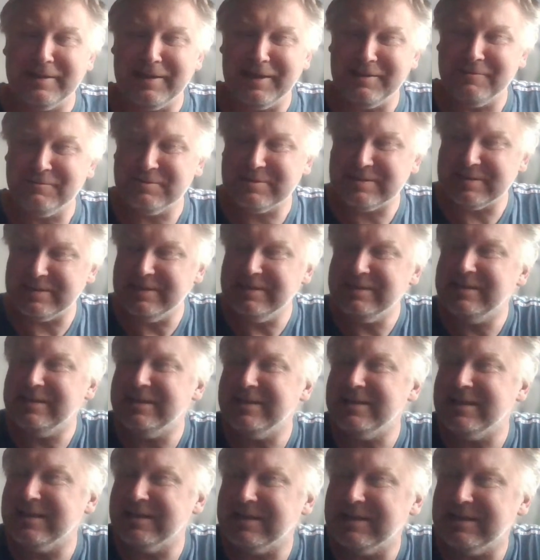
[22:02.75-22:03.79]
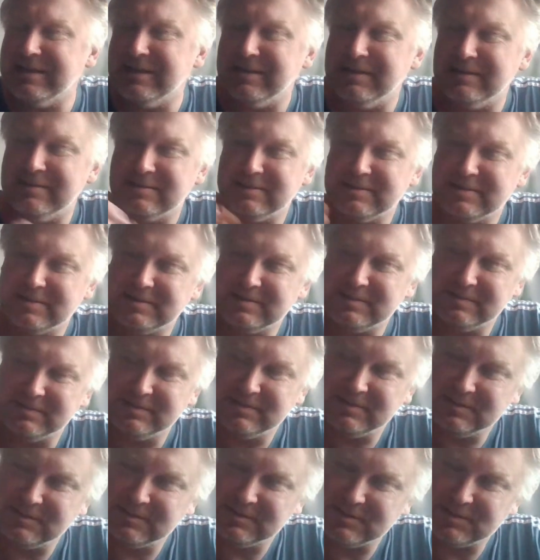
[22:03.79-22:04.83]
I was eating
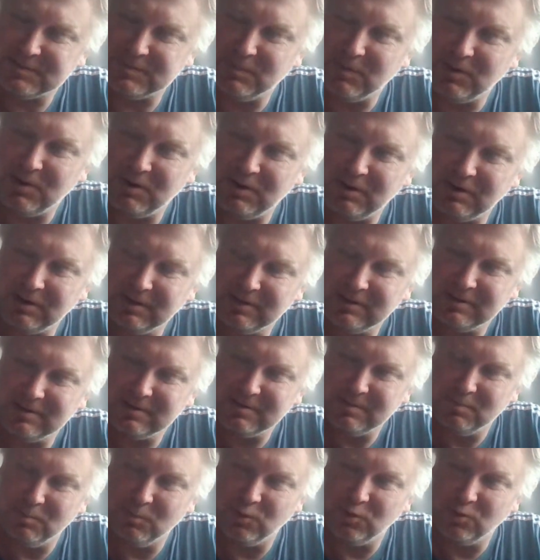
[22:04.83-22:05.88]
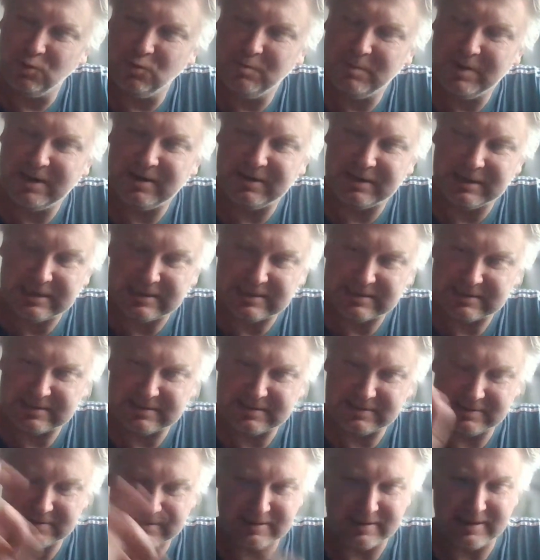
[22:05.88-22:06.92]
small
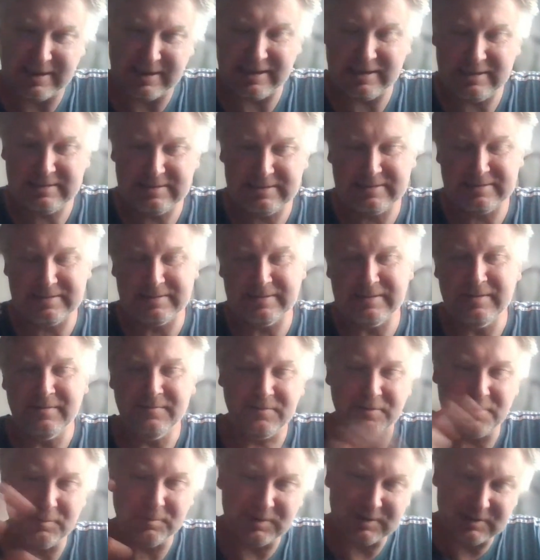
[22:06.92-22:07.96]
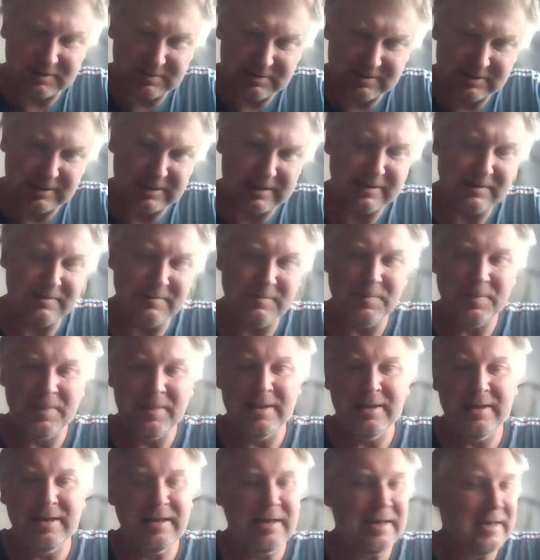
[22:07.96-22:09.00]
blueberries, yes, from the tree.
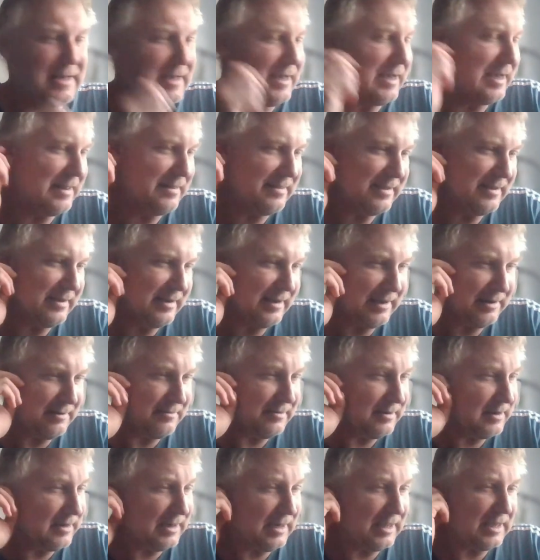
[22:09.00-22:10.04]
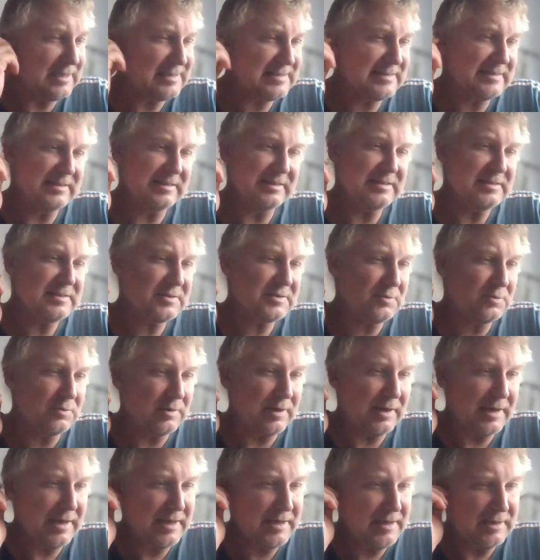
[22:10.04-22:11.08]
And then I realized
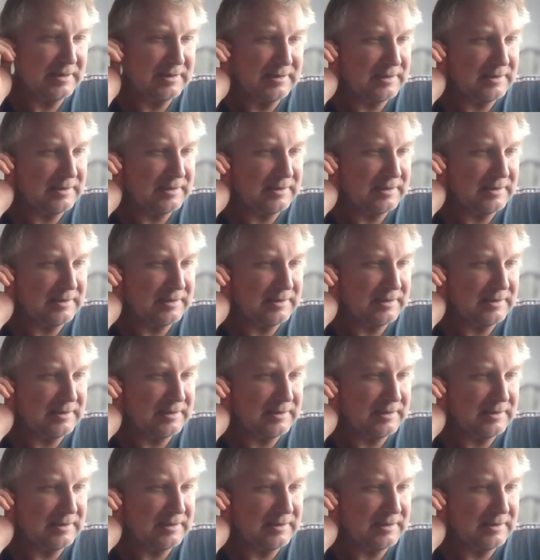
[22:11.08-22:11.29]
that